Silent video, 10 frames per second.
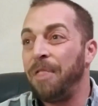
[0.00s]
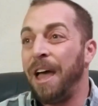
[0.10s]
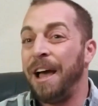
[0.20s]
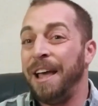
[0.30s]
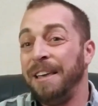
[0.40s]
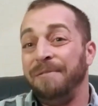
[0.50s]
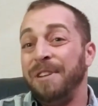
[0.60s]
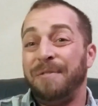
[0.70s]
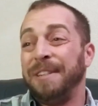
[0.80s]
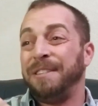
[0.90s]
Even
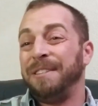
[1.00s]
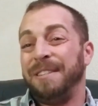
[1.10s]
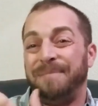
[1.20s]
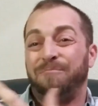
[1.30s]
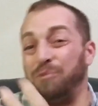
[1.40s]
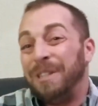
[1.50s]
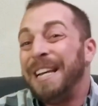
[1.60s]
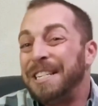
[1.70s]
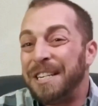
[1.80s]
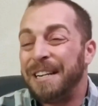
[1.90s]
if it's
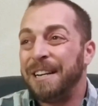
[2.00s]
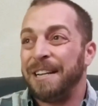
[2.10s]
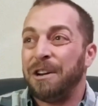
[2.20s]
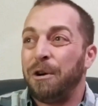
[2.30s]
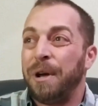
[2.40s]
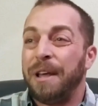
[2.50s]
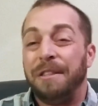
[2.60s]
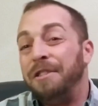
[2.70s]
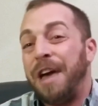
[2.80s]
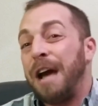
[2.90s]
religion, you know,
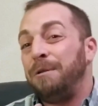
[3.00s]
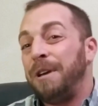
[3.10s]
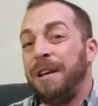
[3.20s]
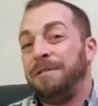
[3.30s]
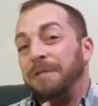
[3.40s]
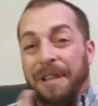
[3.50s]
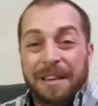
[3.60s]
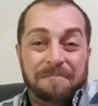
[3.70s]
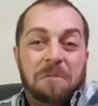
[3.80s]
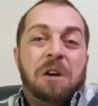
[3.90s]
that, and like,
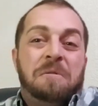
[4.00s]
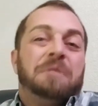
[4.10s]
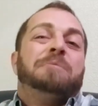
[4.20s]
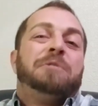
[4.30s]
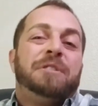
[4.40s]
you know,